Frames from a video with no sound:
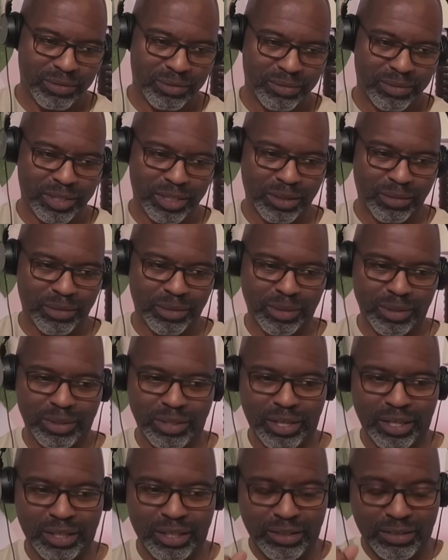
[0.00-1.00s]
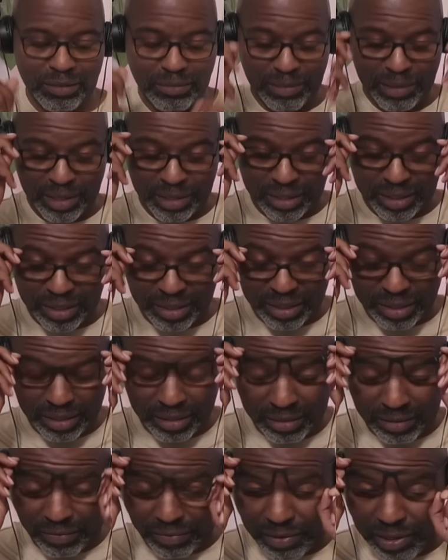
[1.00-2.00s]
Someone who thought this would be a good
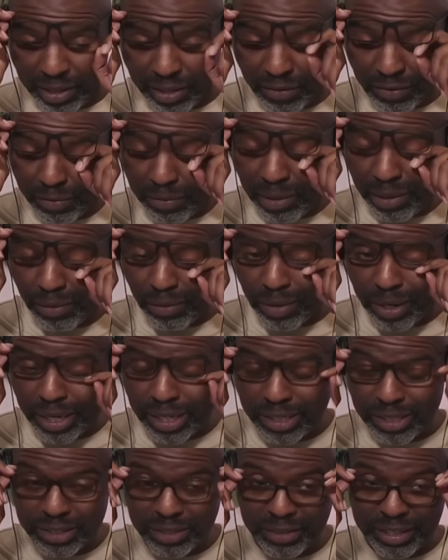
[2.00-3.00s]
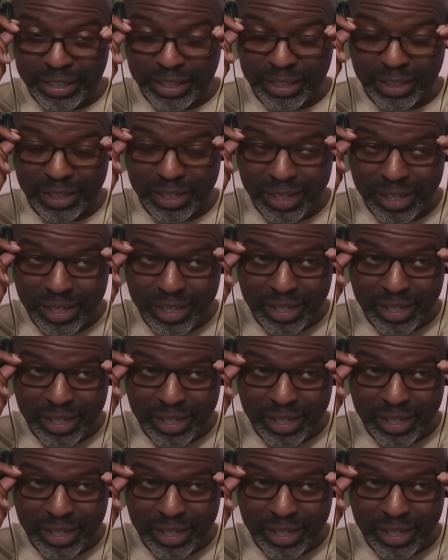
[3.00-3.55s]
video for me to watch so I can